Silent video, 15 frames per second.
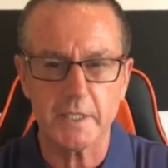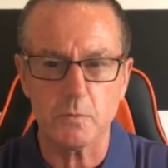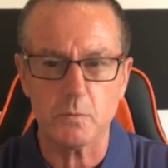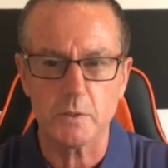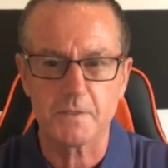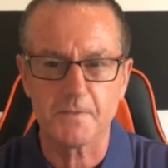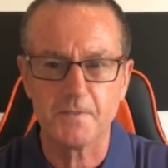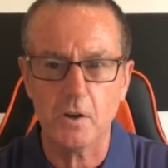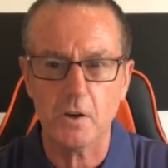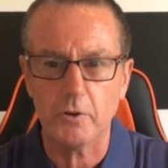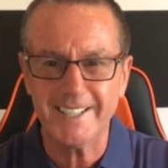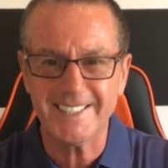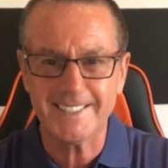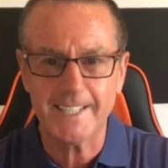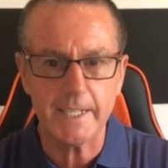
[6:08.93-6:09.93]
It was
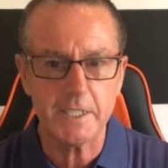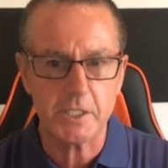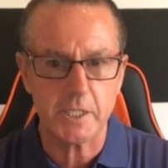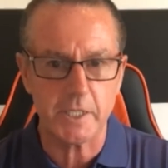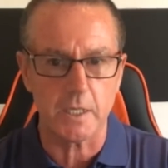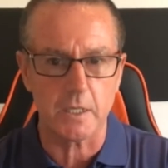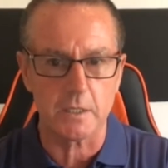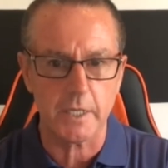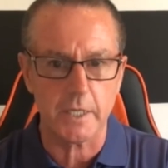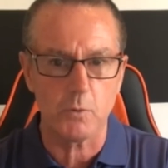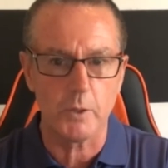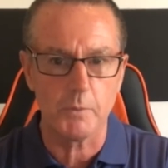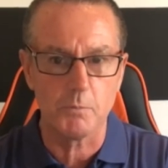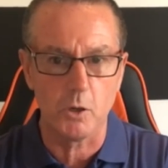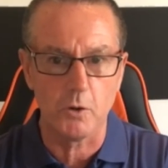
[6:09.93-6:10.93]
very detailed. How
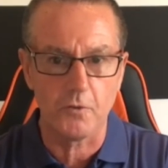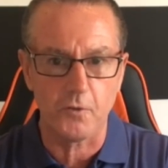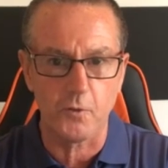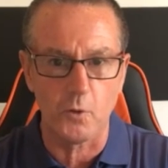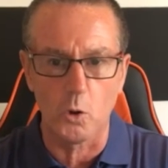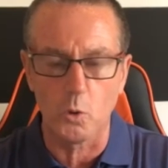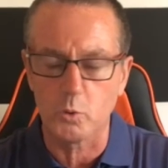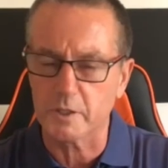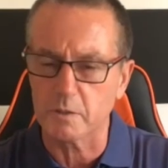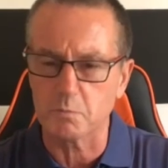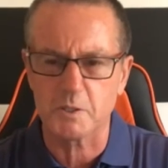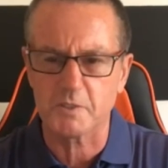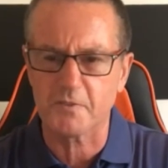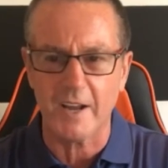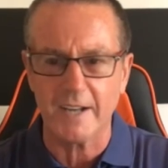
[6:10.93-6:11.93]
we moved forward, it
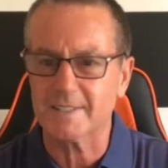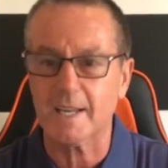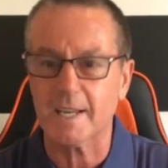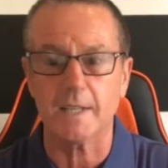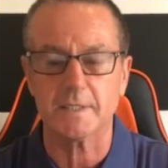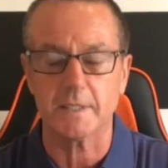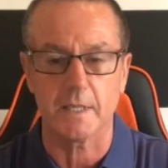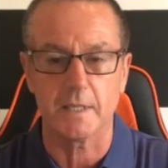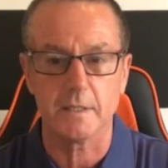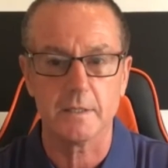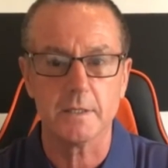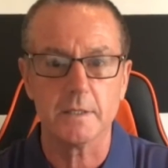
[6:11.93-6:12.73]
was fantastic.